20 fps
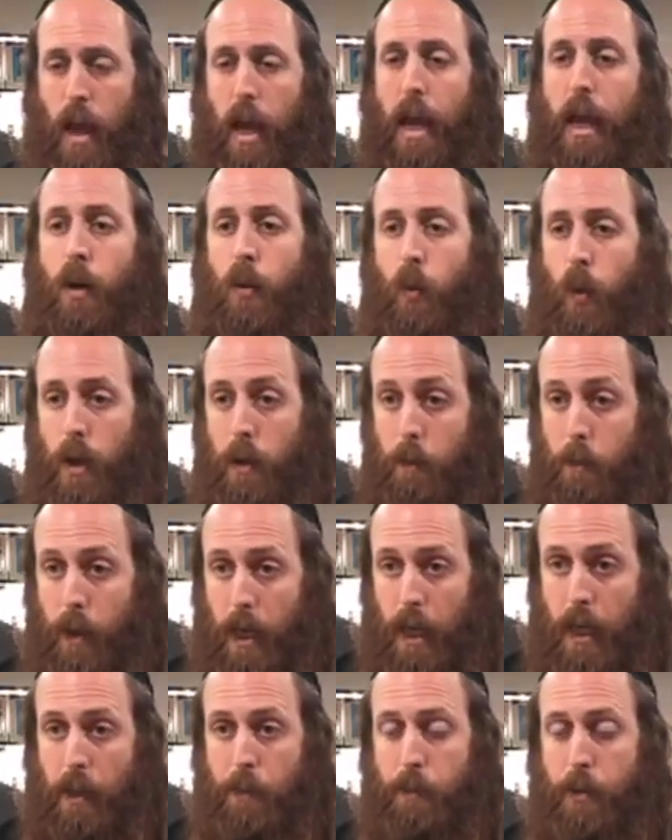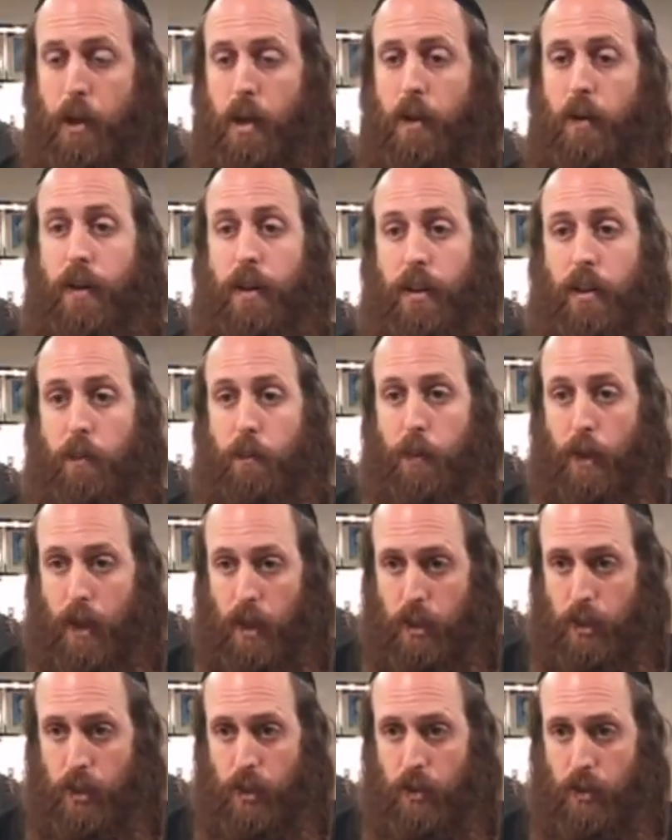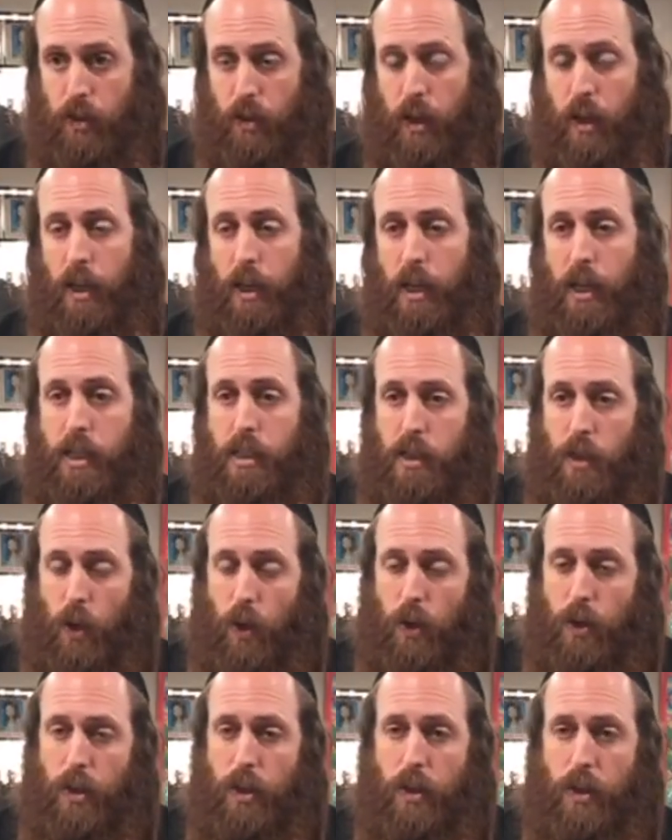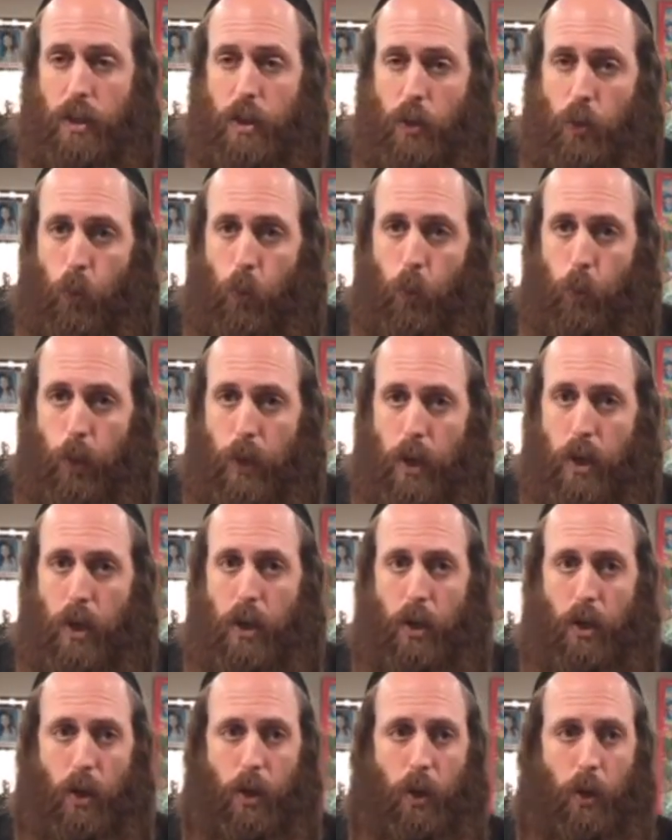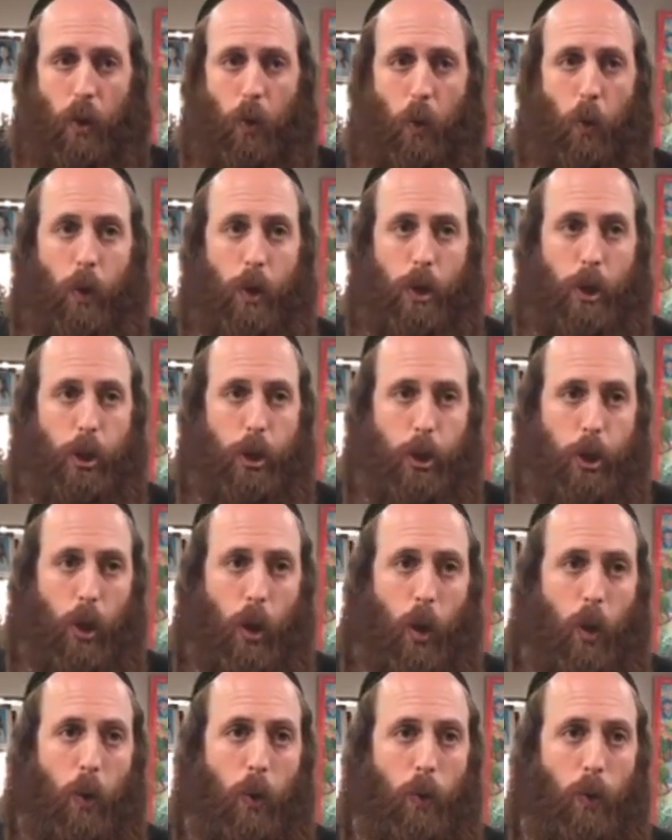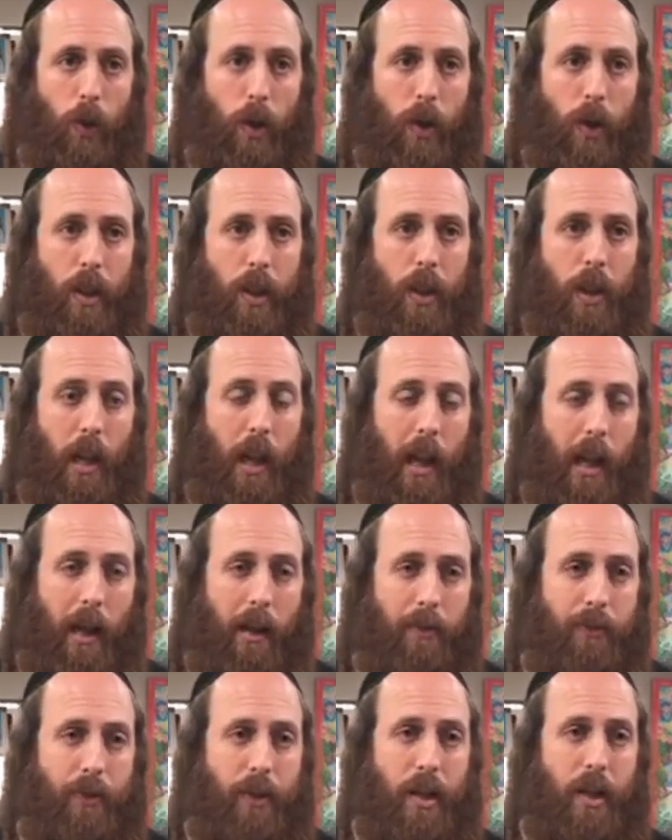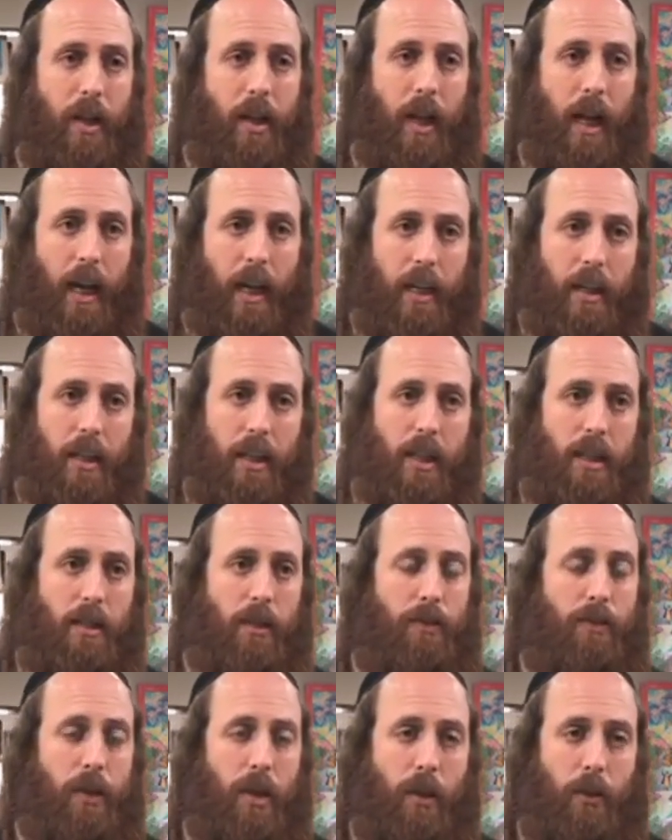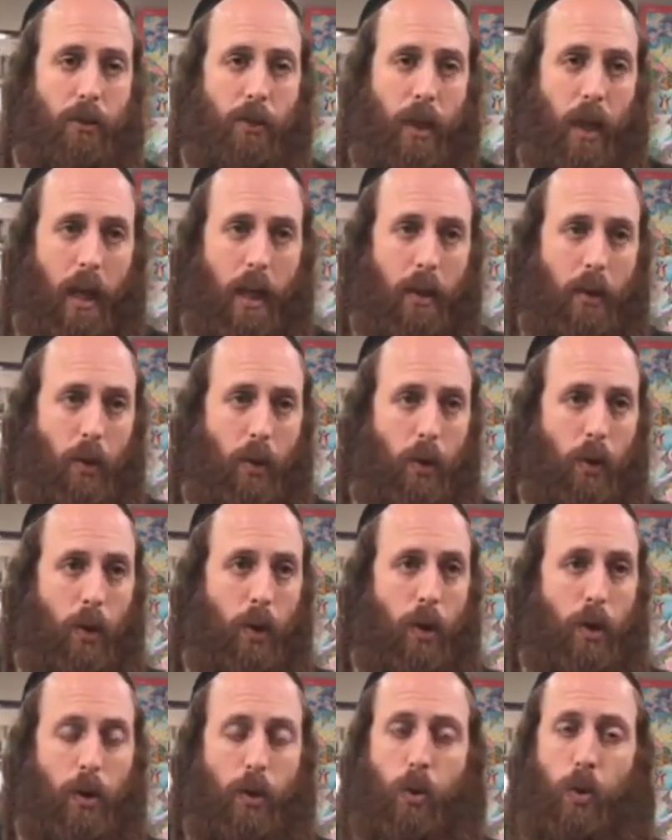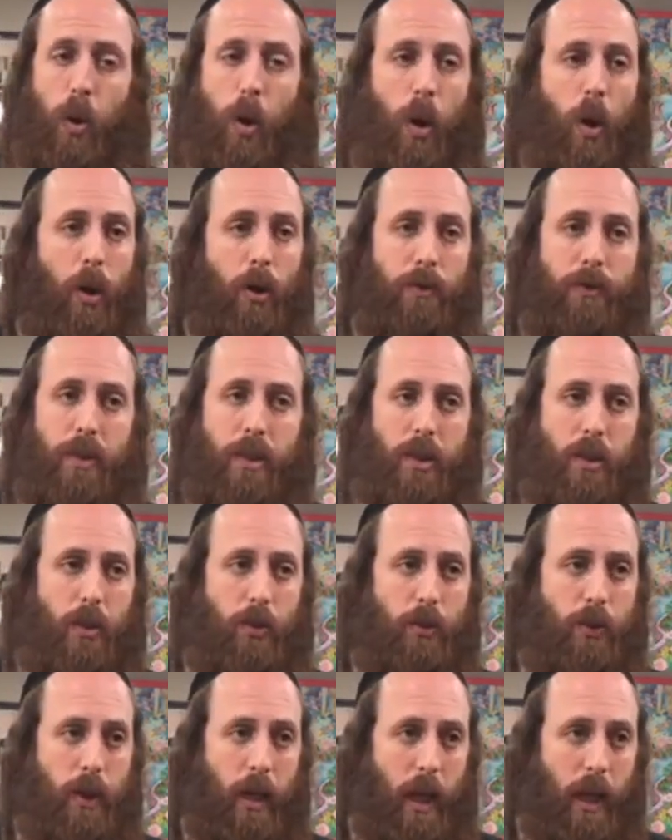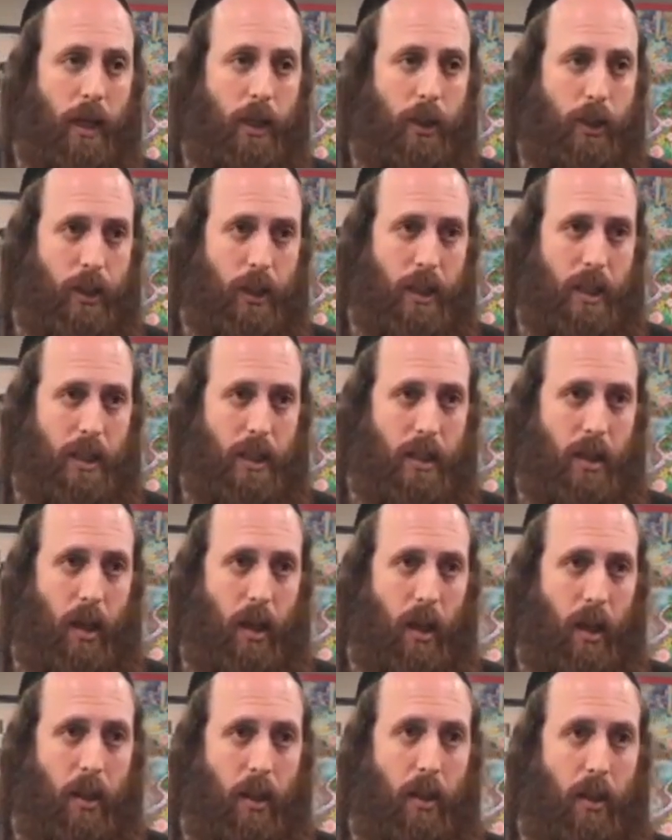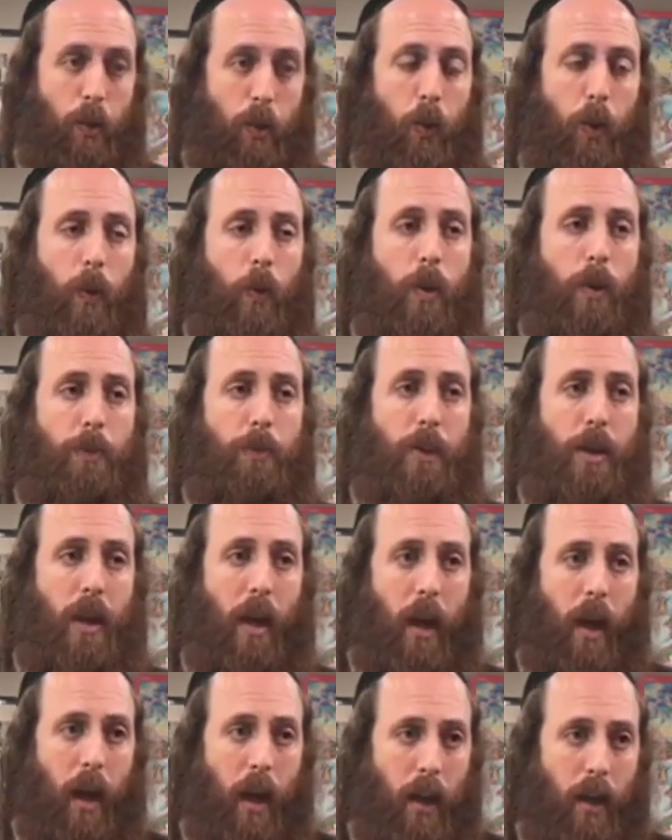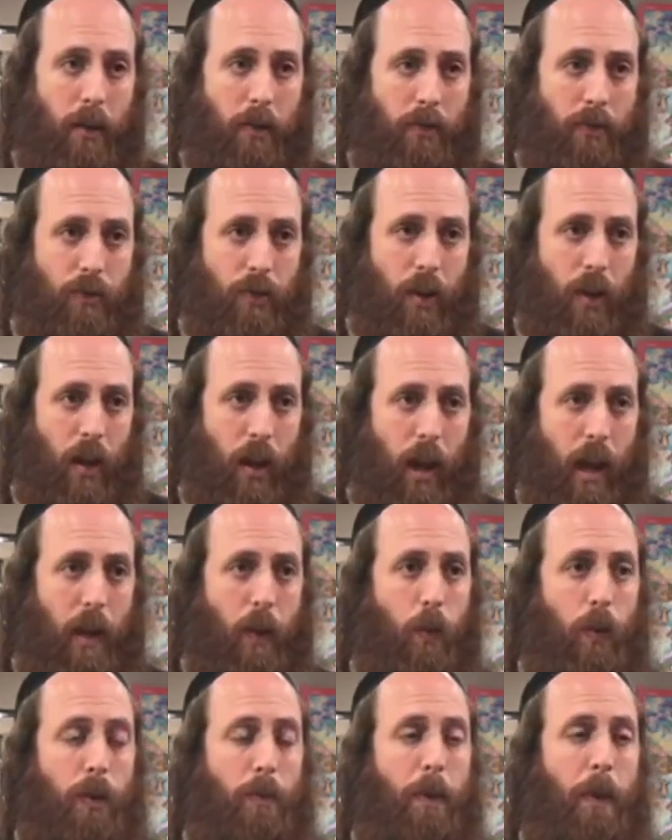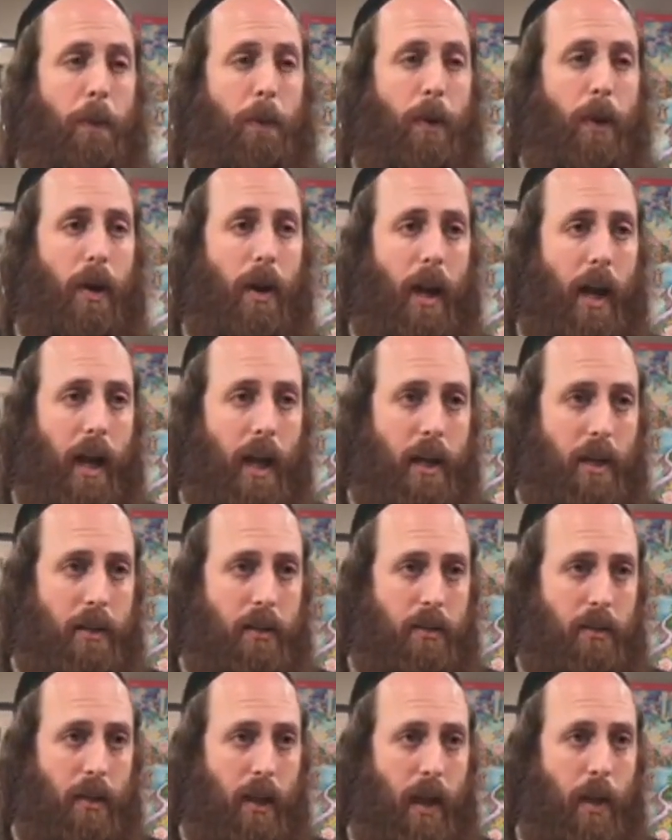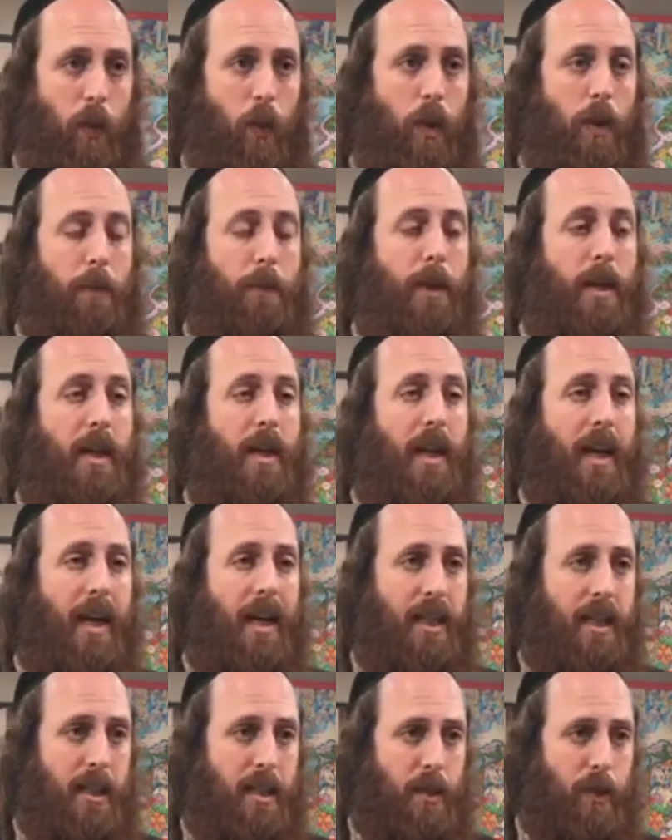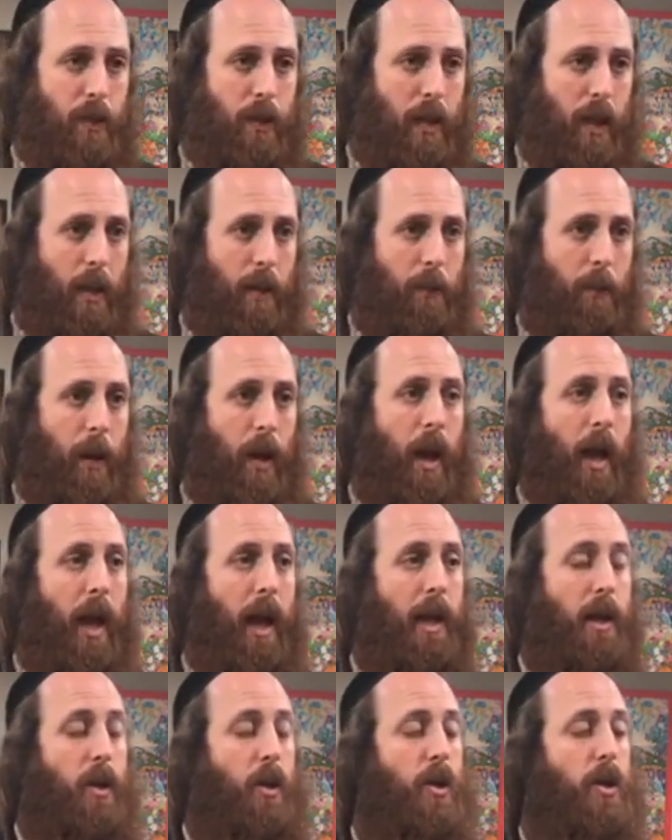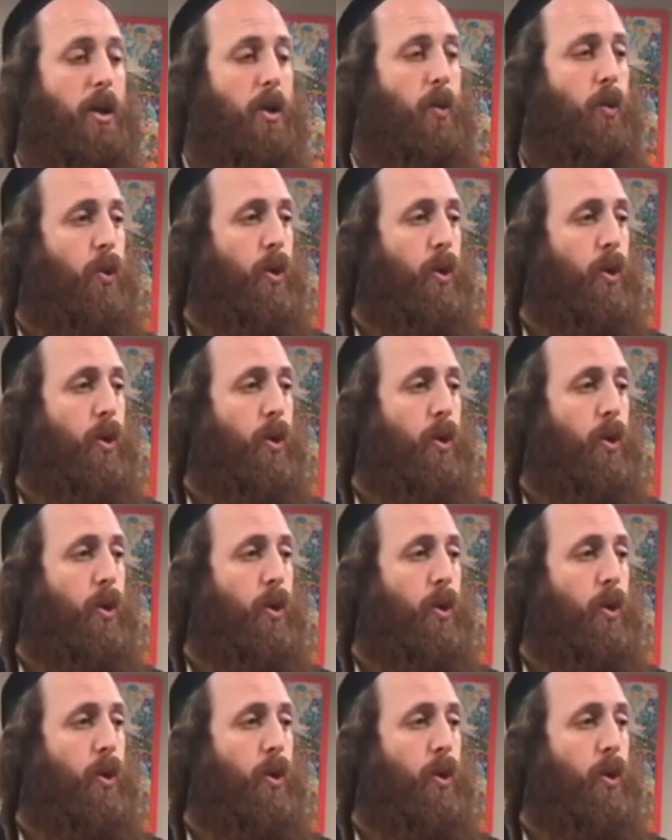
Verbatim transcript: And when people are in the picture, it's only that we will show the loving kindness of the Creator to all of His creations, that we will behave and will be polite and will be nice to them and gonna